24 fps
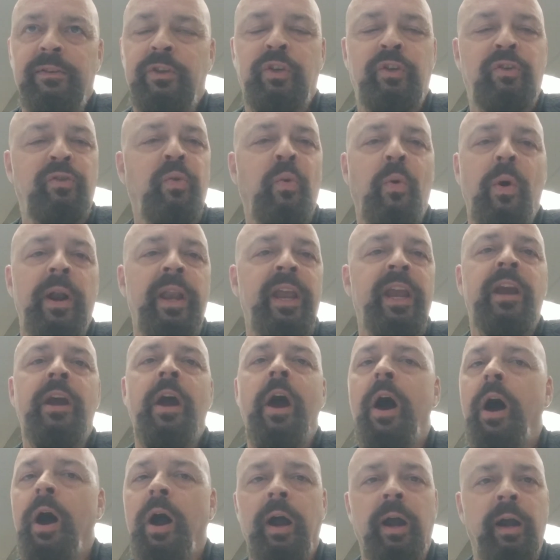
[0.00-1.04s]
20
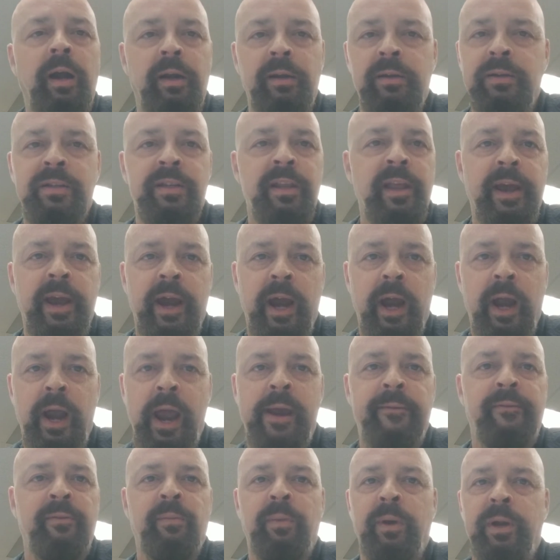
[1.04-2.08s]
cars there,
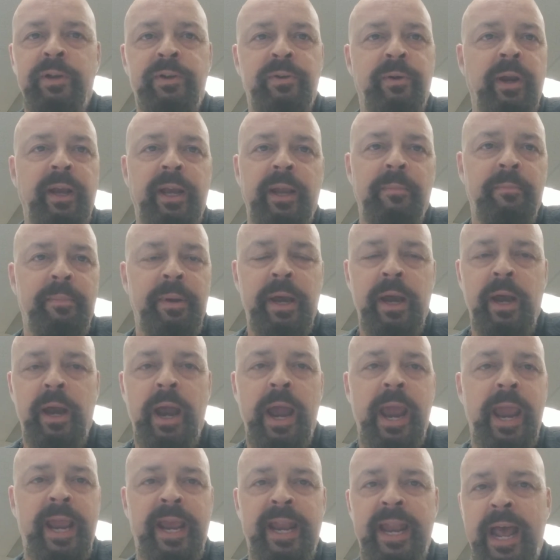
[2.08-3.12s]
everyone drinking beer,
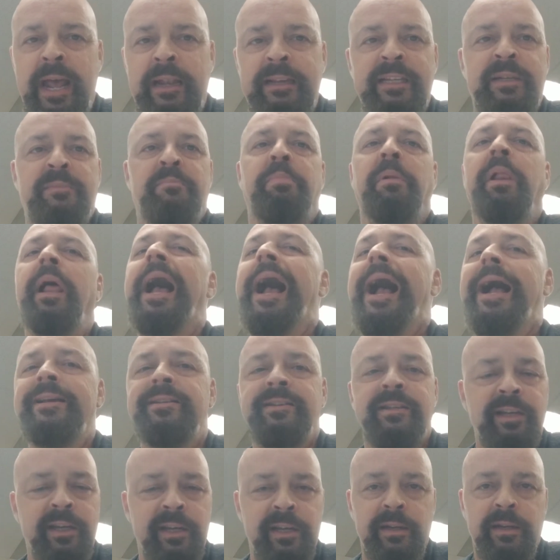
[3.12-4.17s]
hanging out, and just
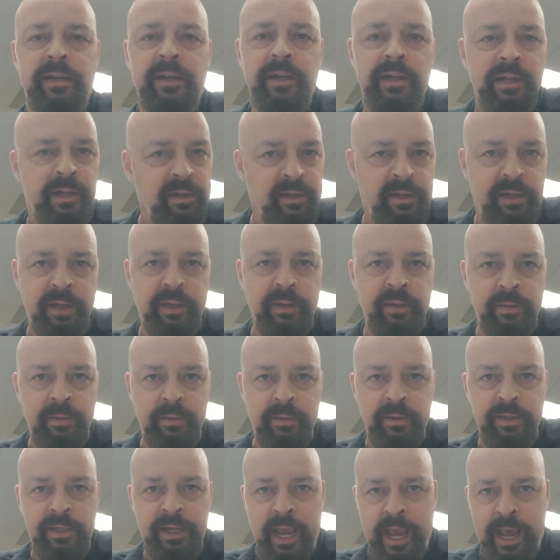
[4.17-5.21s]
blasting
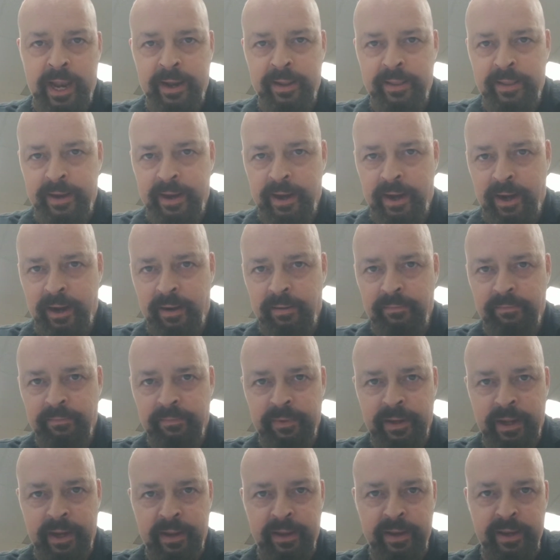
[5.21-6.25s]
tunes out of their,
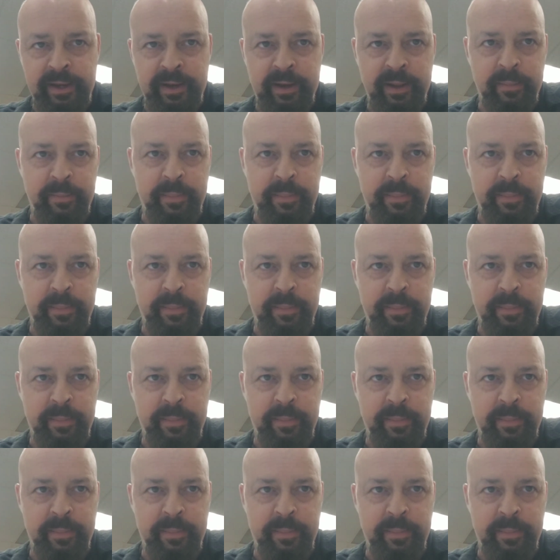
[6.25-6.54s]
you know, the